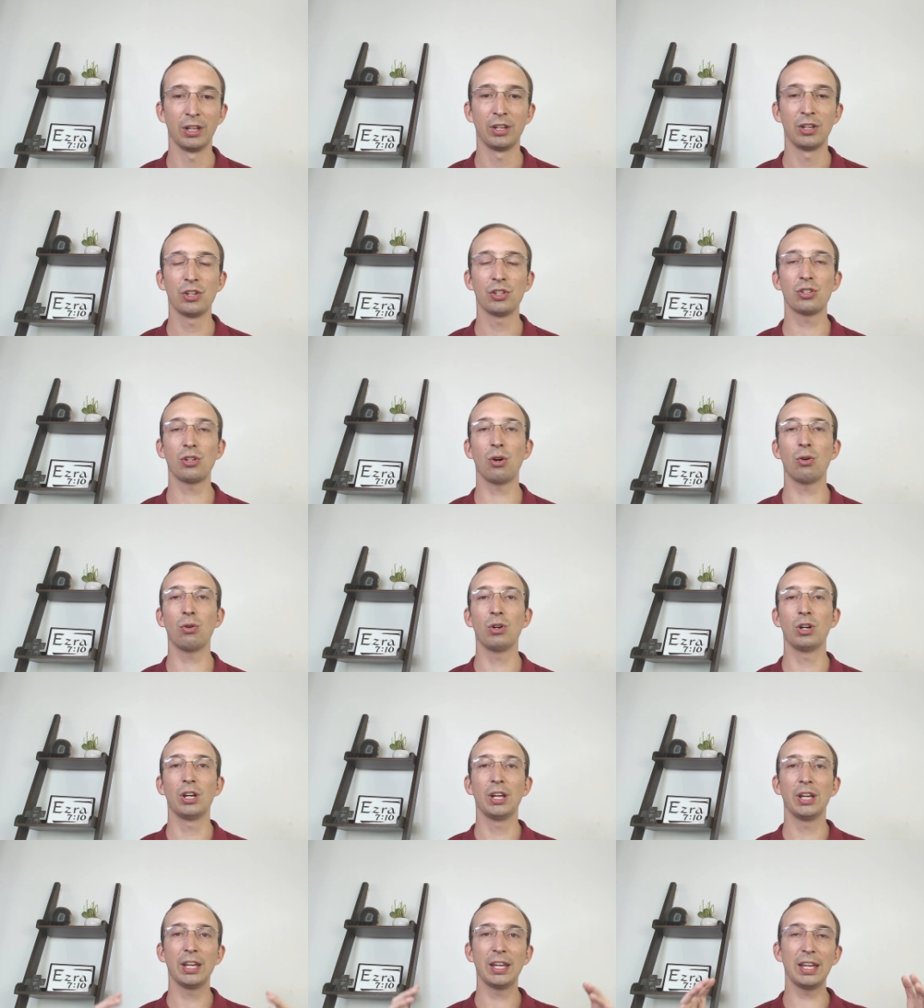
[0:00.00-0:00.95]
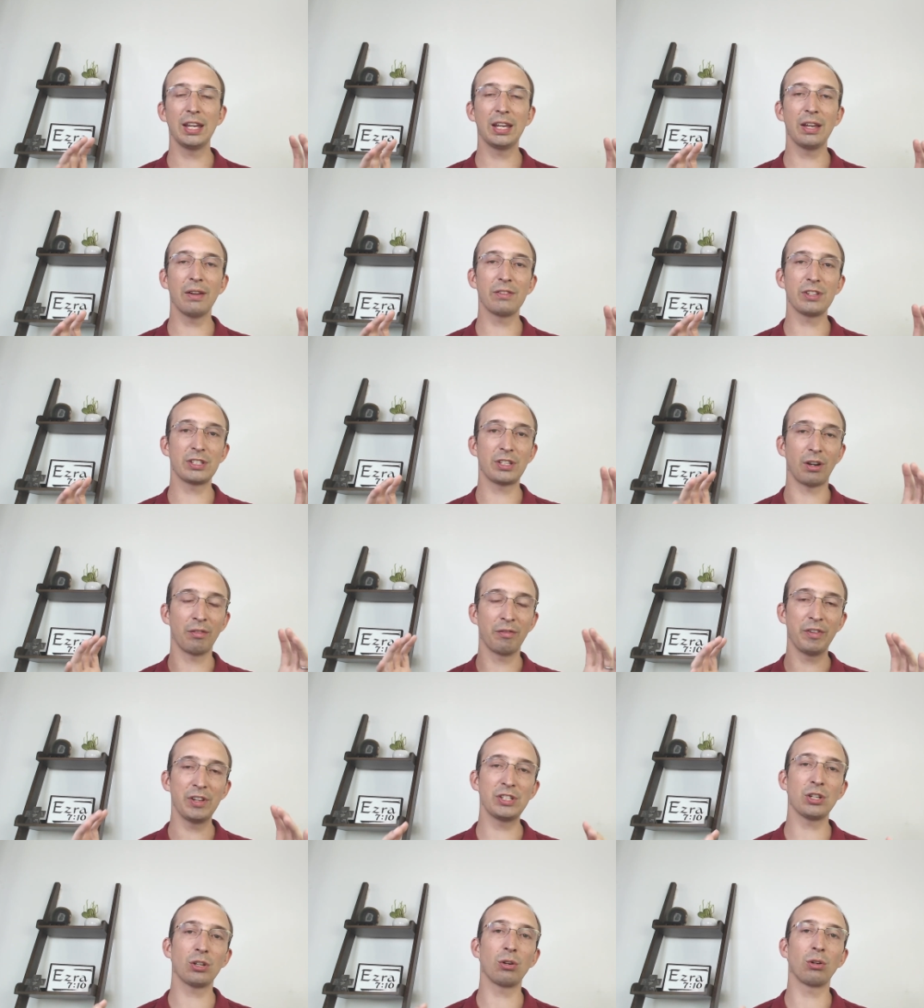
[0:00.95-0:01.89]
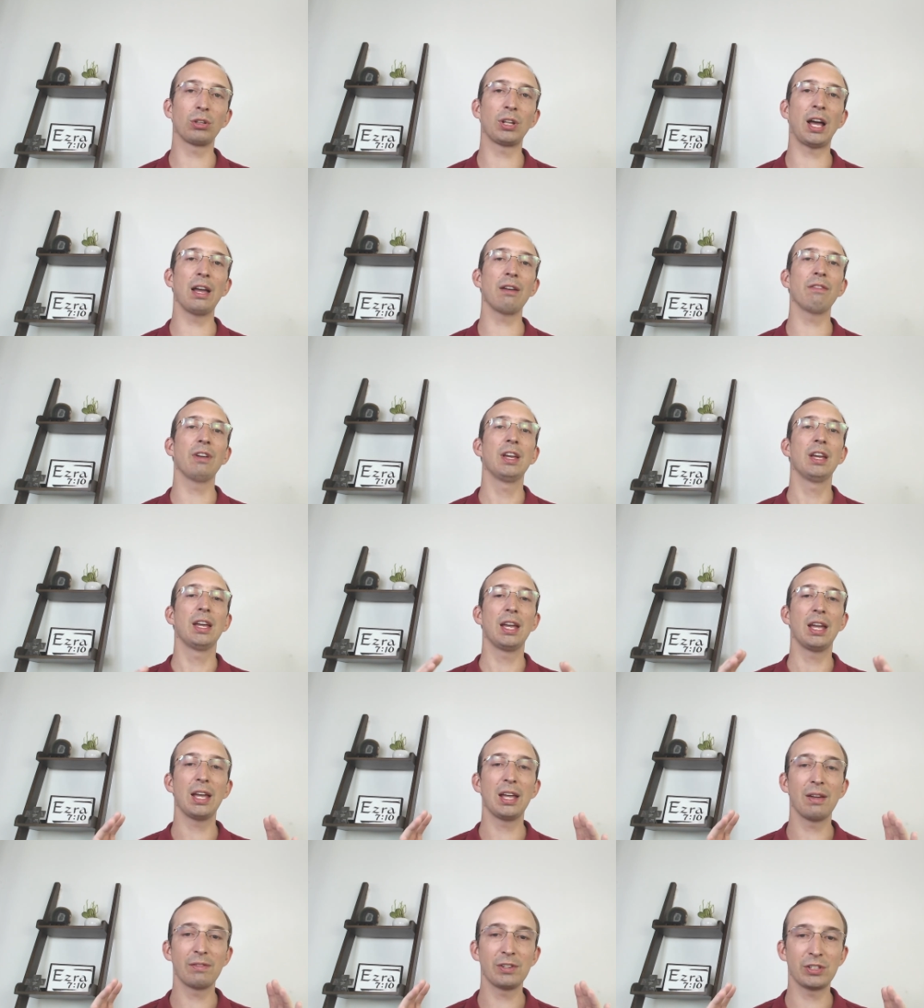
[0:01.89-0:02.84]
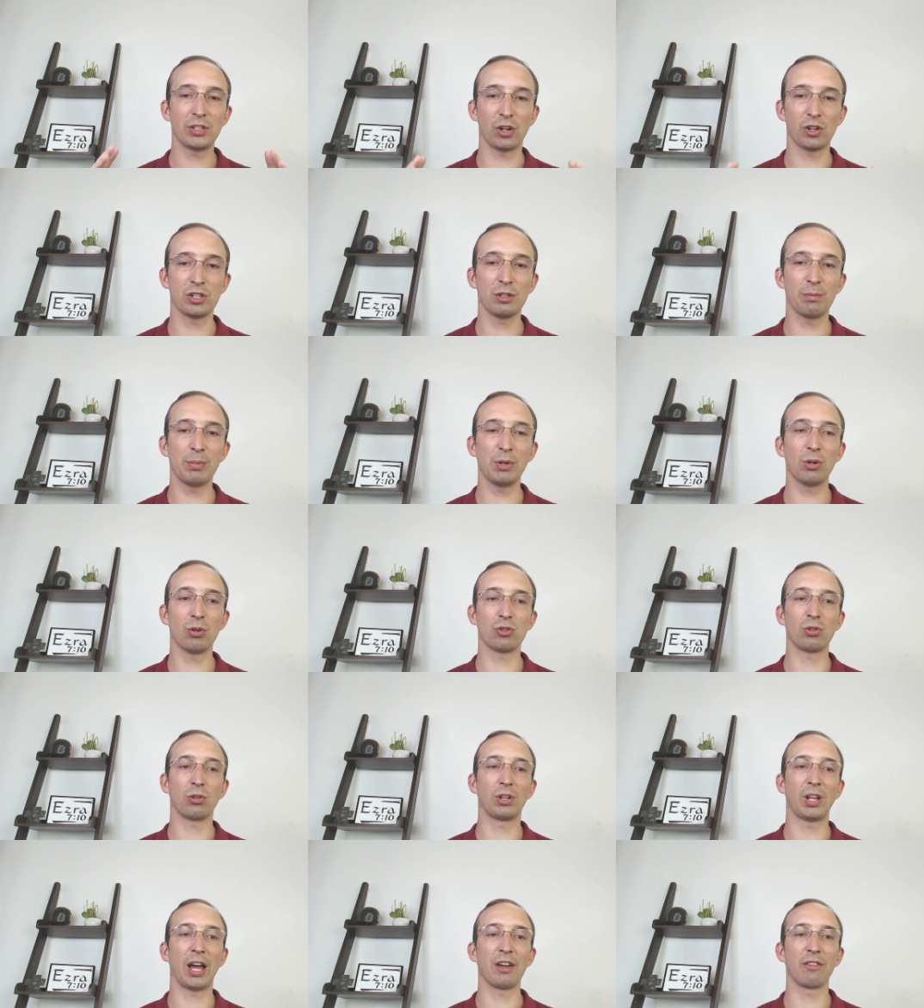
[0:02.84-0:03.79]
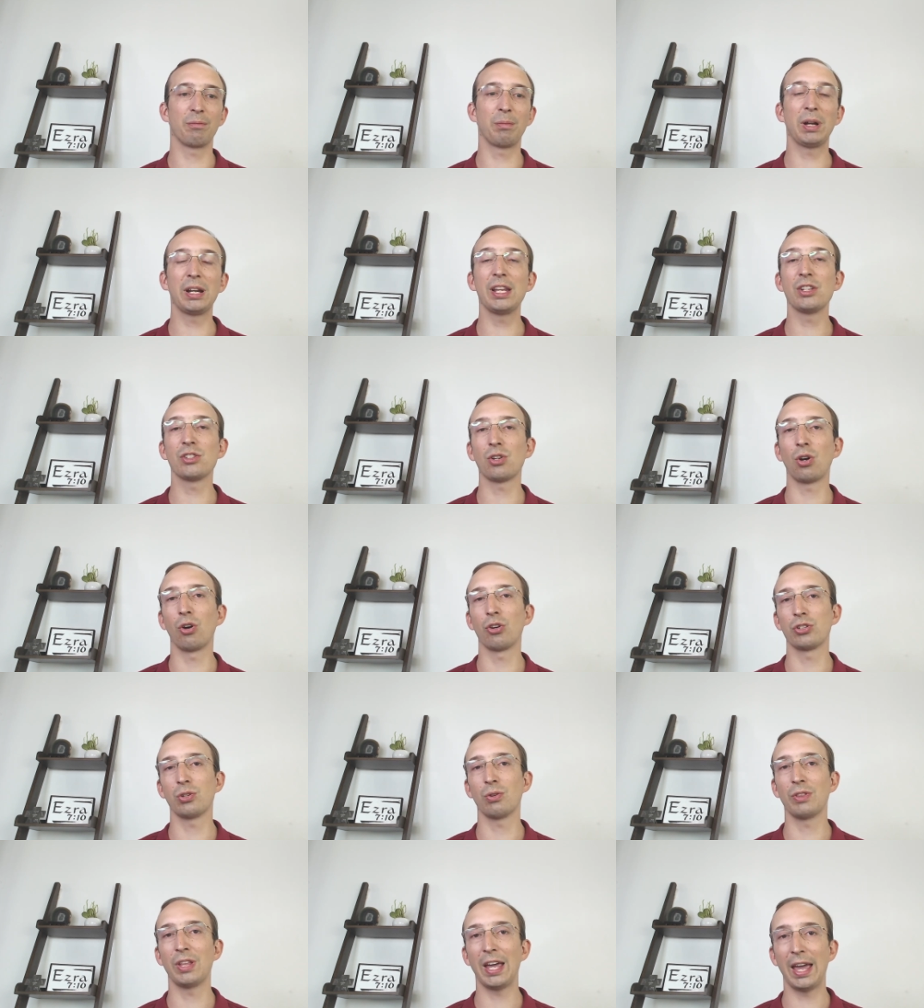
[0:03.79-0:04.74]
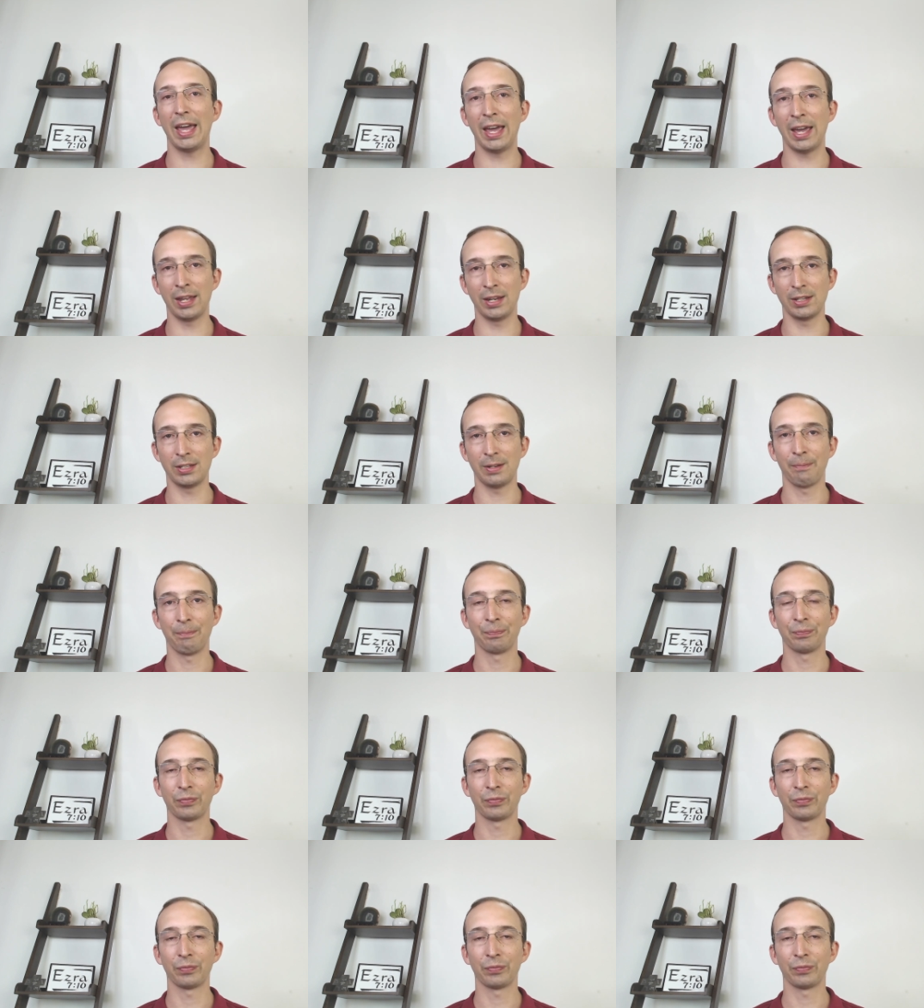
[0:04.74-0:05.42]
So he gives us our physical life, He gives us our spiritual life, but He's also the end.